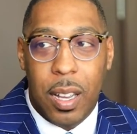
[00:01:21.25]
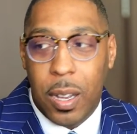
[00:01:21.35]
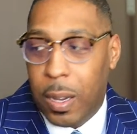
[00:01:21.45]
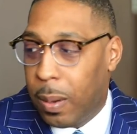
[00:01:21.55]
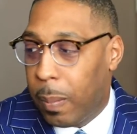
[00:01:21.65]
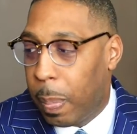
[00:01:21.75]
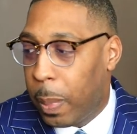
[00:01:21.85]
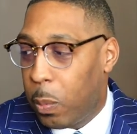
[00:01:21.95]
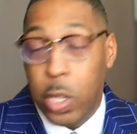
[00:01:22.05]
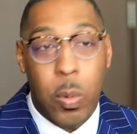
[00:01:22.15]

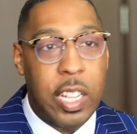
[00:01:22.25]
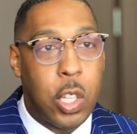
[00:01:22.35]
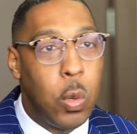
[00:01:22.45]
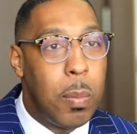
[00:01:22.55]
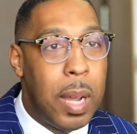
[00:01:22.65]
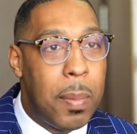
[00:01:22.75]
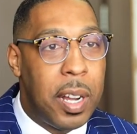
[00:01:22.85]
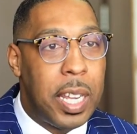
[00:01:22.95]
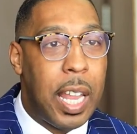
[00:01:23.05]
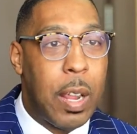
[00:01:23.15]
um, what do I do with my
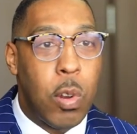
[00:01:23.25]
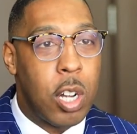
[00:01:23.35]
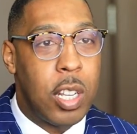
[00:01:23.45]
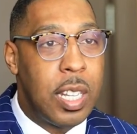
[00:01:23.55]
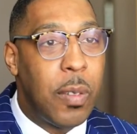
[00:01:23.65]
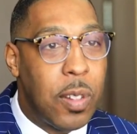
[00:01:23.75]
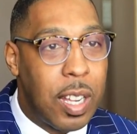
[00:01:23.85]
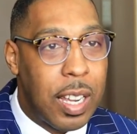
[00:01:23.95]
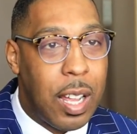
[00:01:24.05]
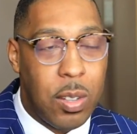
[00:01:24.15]
money, like what are the
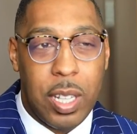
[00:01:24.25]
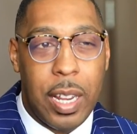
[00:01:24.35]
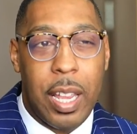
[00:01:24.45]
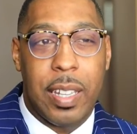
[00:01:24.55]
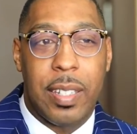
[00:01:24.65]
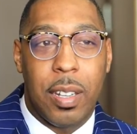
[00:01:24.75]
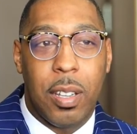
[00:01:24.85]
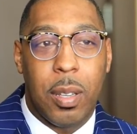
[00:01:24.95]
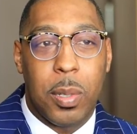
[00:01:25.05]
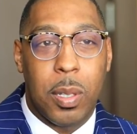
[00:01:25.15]
different accounts like I can set up.